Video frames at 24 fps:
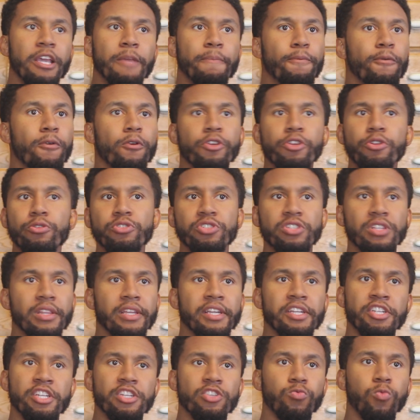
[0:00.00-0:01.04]
people
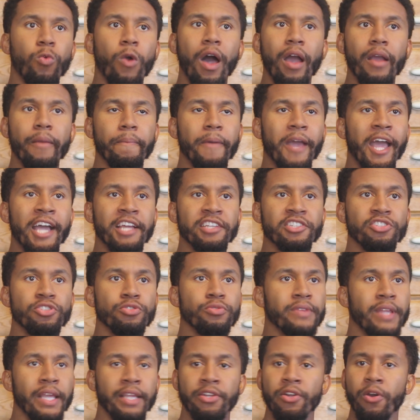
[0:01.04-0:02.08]
usually just walk
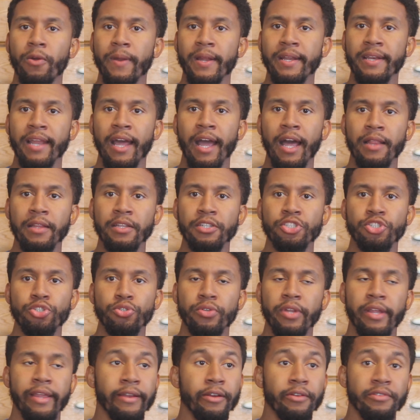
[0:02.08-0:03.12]
past you, they don't
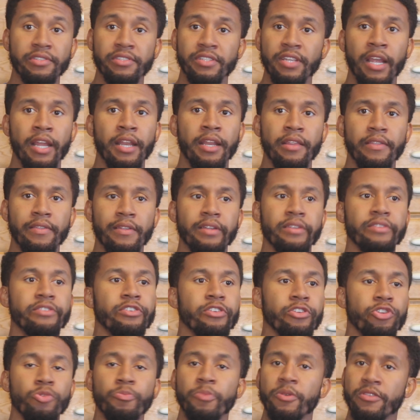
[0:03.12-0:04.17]
acknowledge you, they don't say
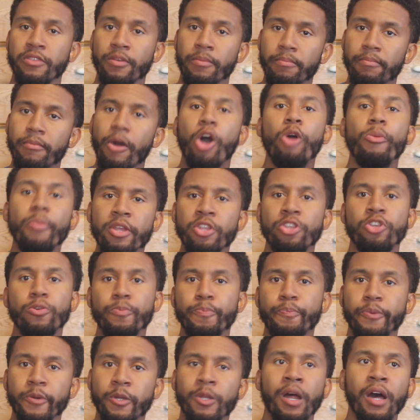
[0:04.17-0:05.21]
anything to you. But the
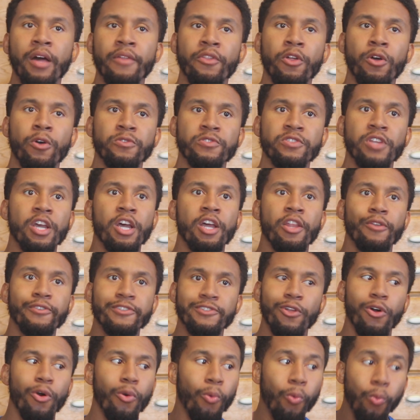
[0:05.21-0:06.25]
moment you put on those
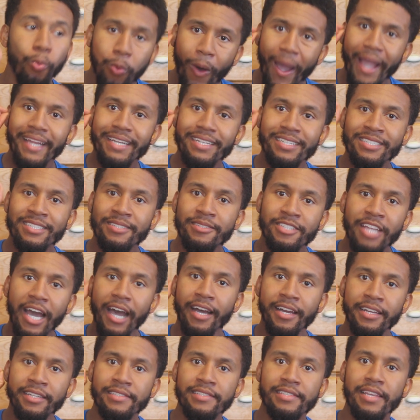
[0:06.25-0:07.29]
little
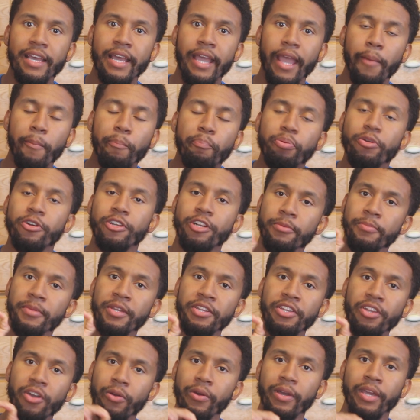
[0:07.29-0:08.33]
white duds and
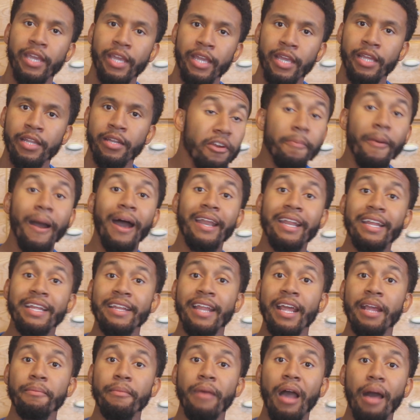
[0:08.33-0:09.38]
put them in your head,
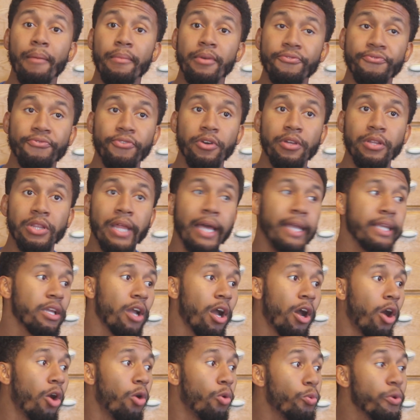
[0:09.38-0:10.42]
everybody and their mama feels
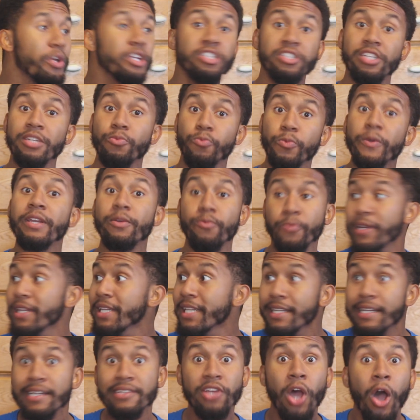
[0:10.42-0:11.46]
like, oh, we
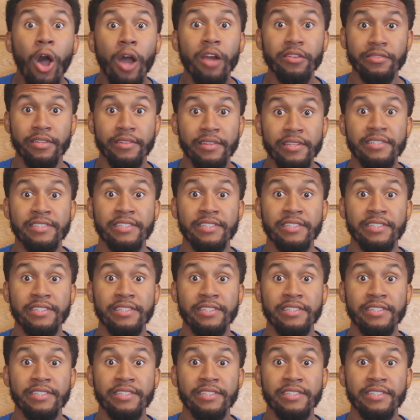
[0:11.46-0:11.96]
need to talk to